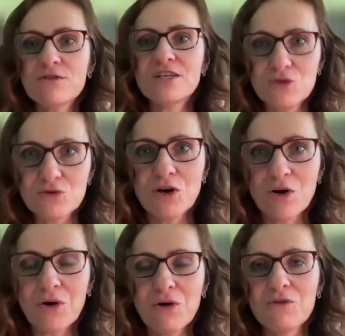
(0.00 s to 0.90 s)
that you know
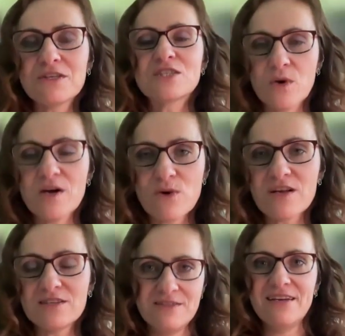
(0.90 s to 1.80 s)
all the swear
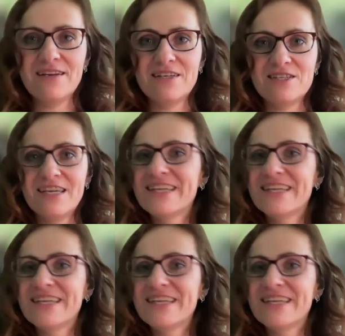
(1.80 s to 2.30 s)
words in English.